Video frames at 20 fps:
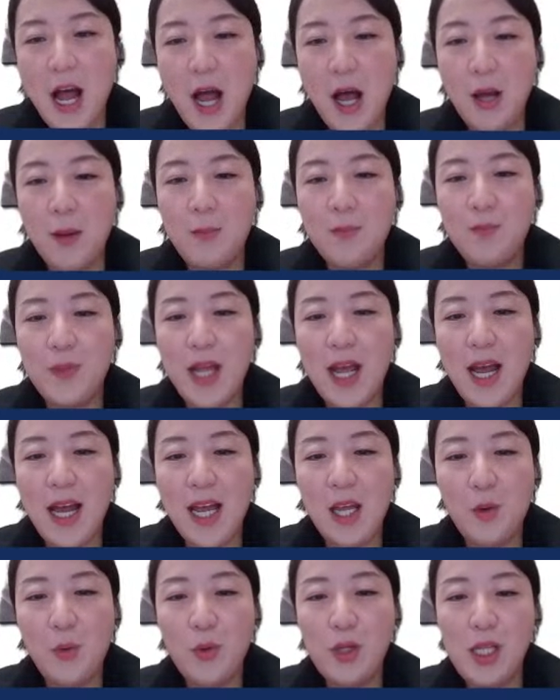
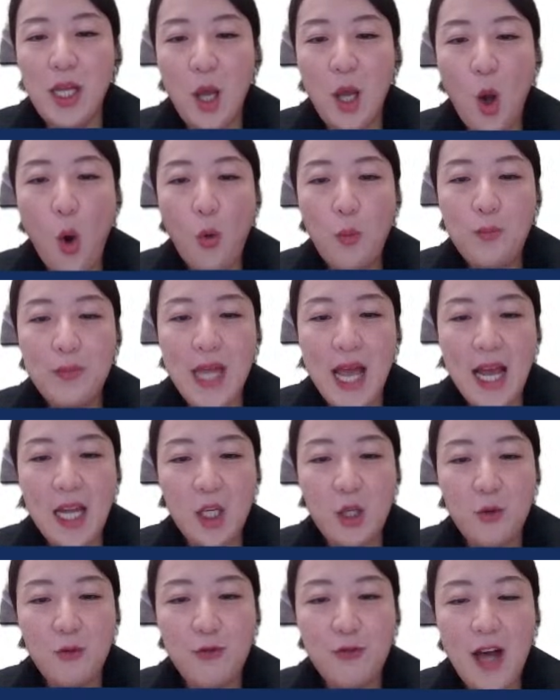I really hope
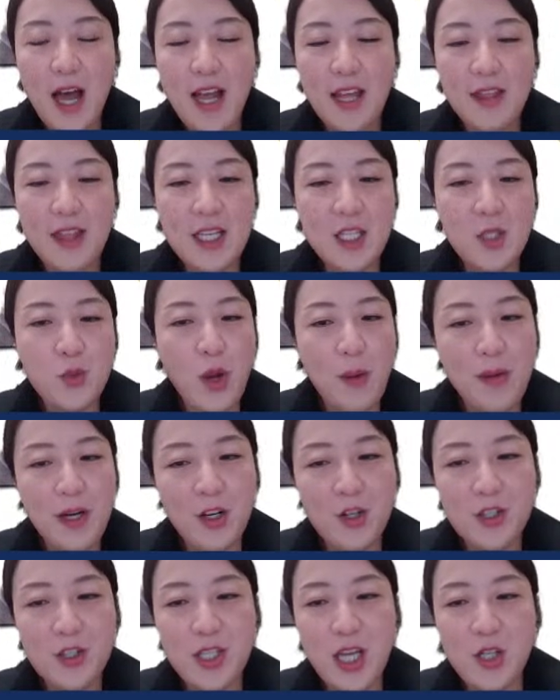that you find this
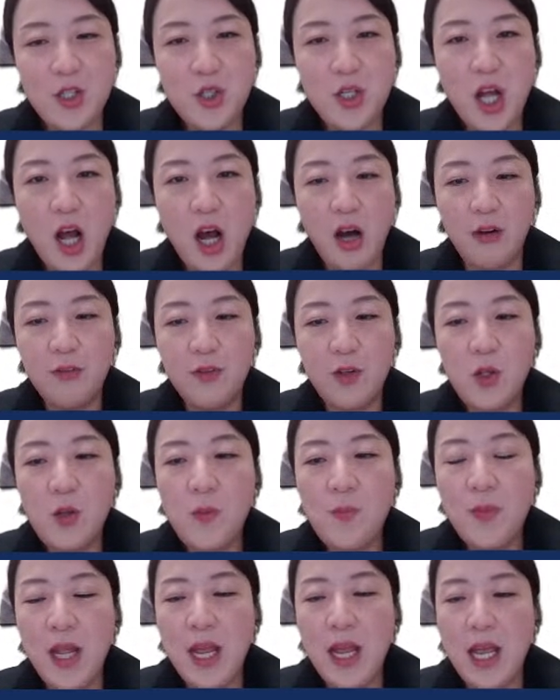webinar session
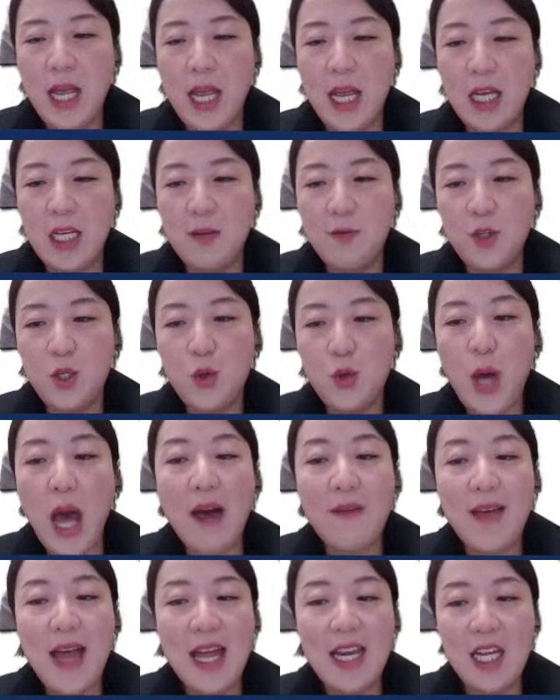helpful, and if you
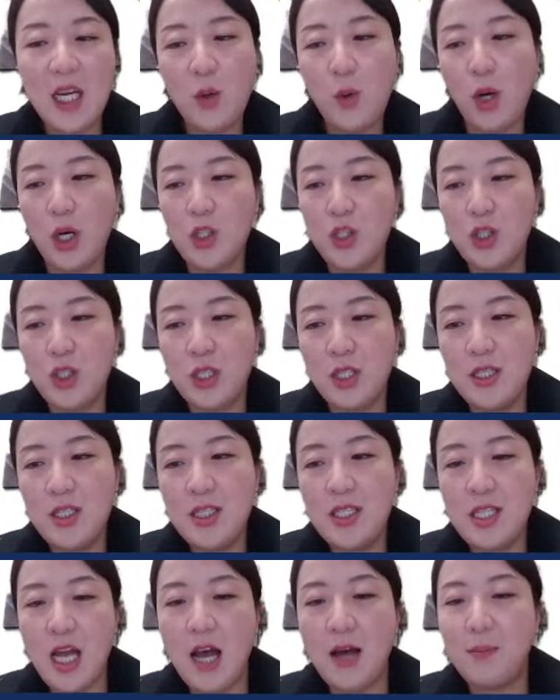have any
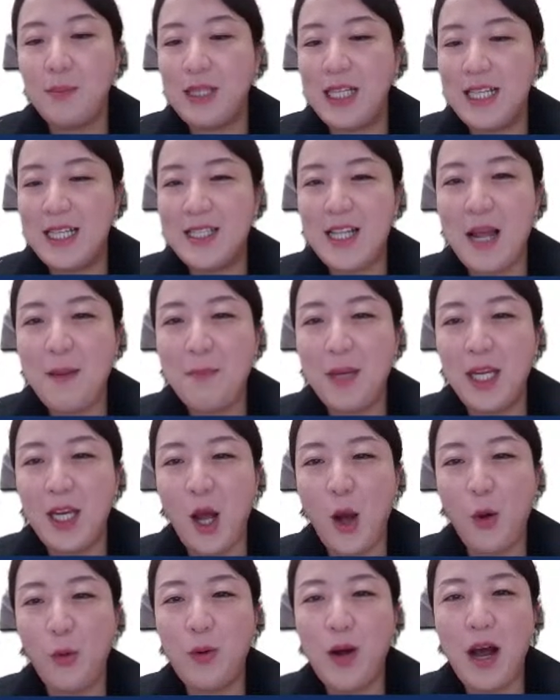questions, please let me
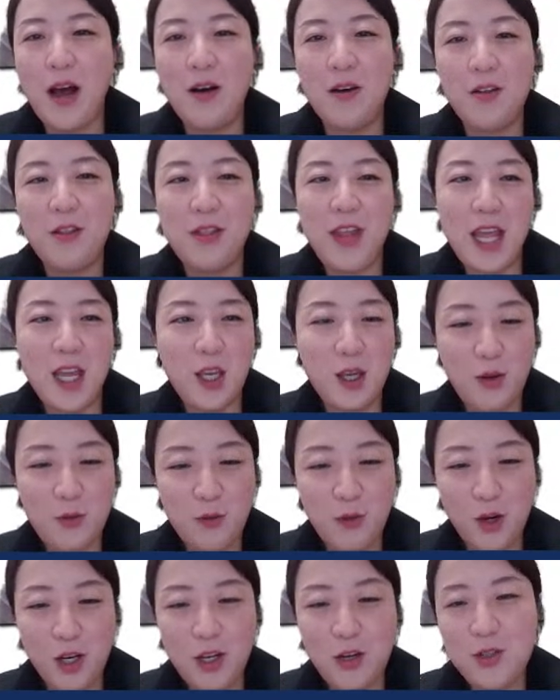know. Thank you
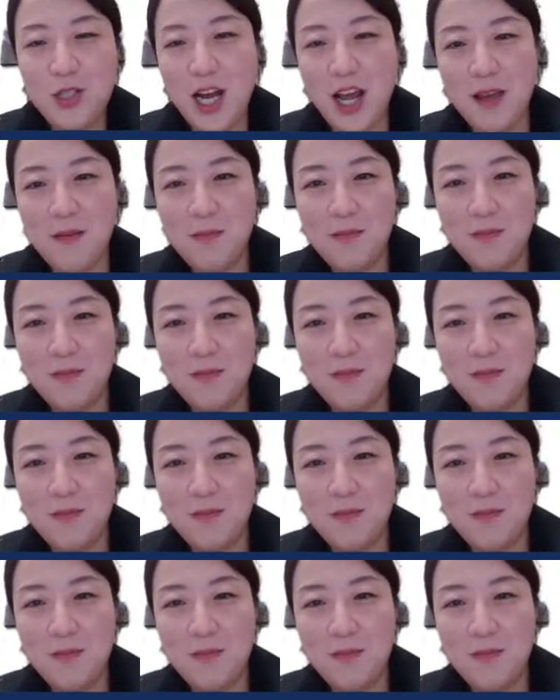for your time.